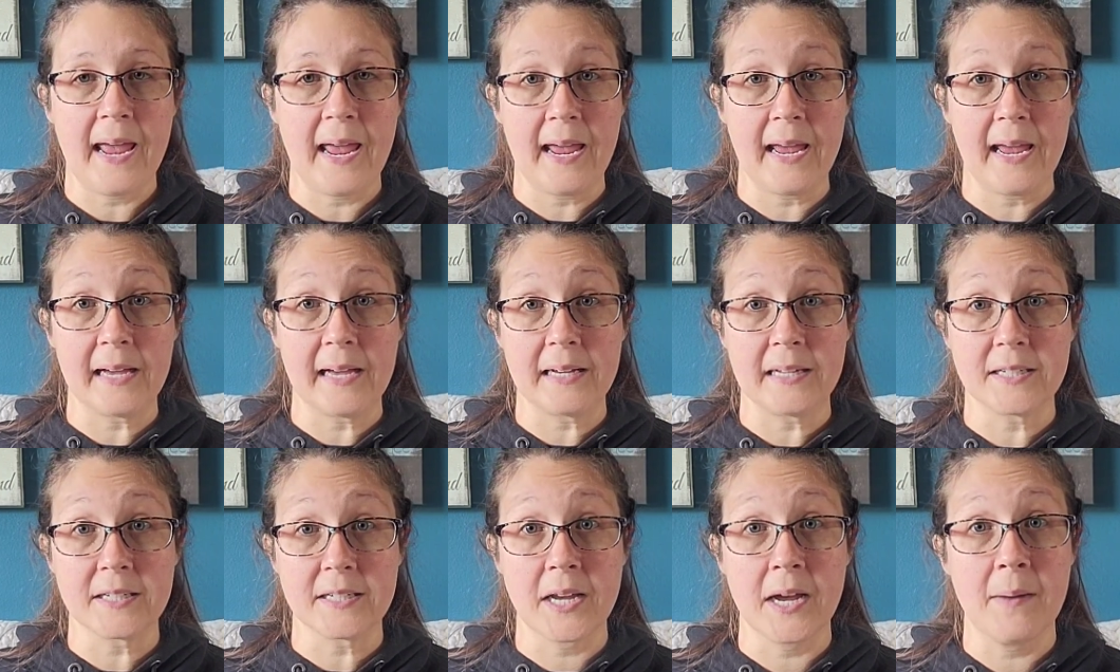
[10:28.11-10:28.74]

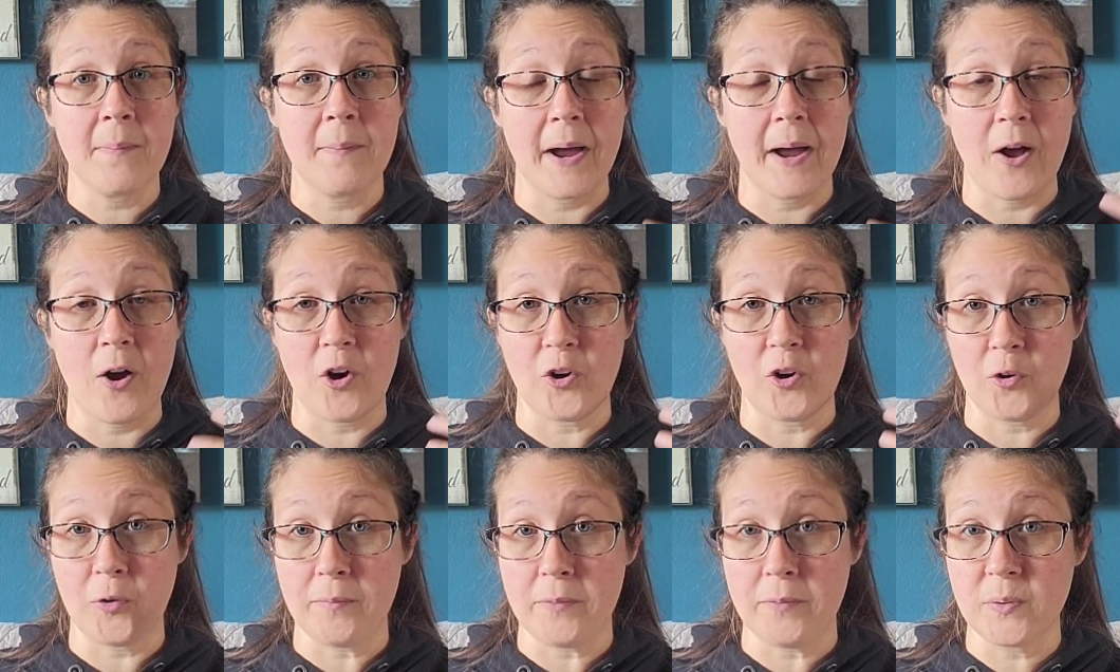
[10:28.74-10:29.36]
and my
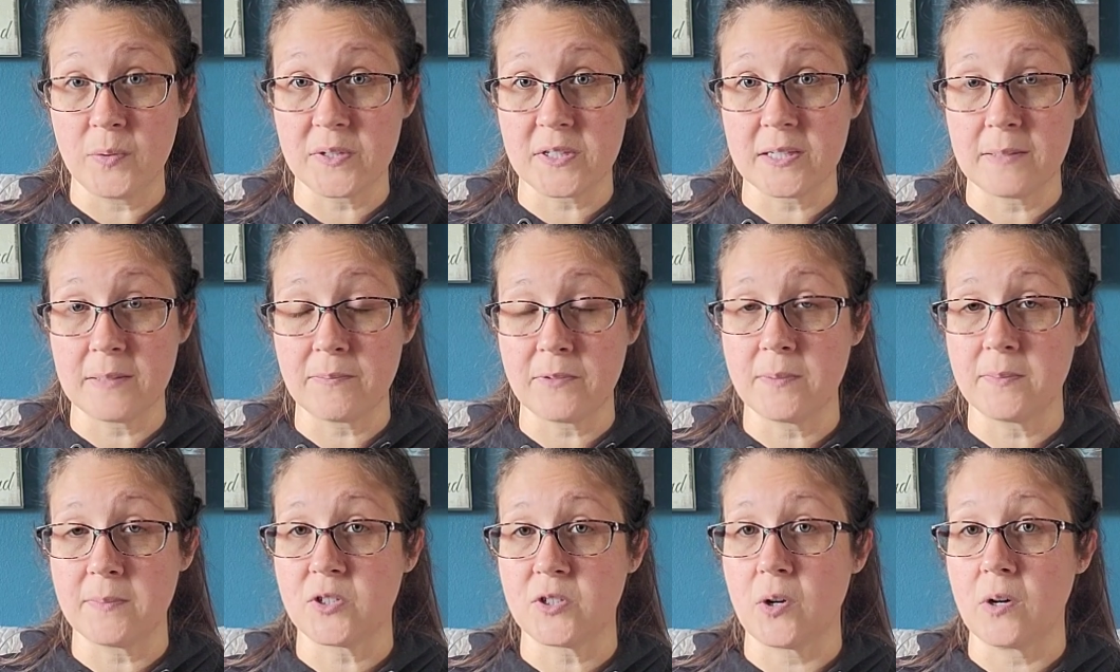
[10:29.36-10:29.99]
autoimmune
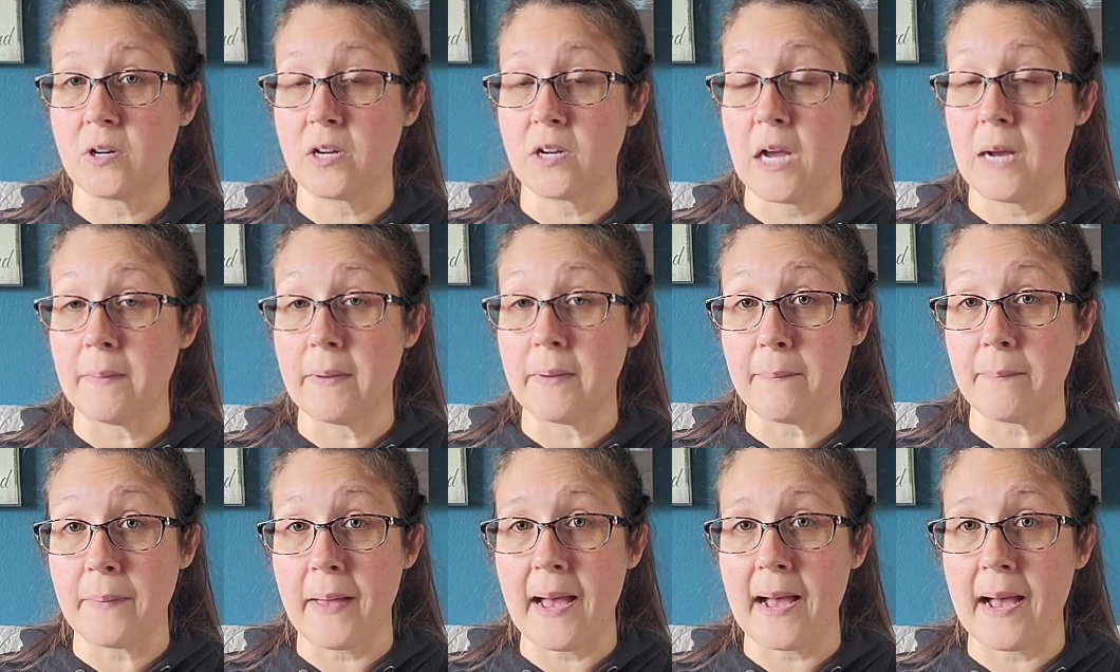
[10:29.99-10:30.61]
symptoms start
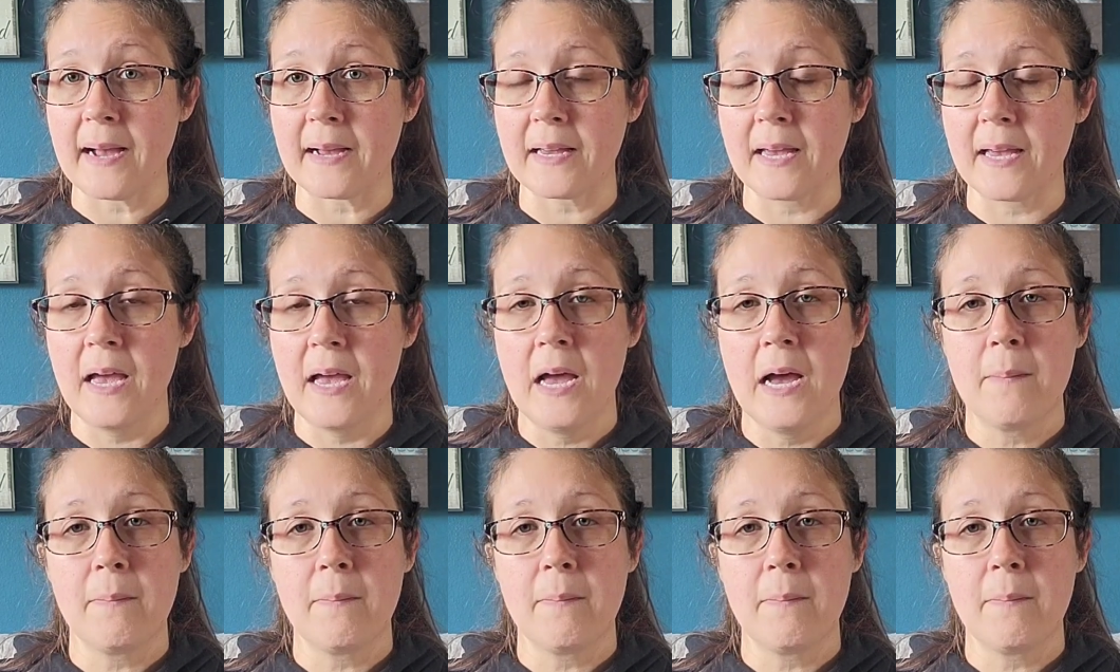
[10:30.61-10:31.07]
coming back.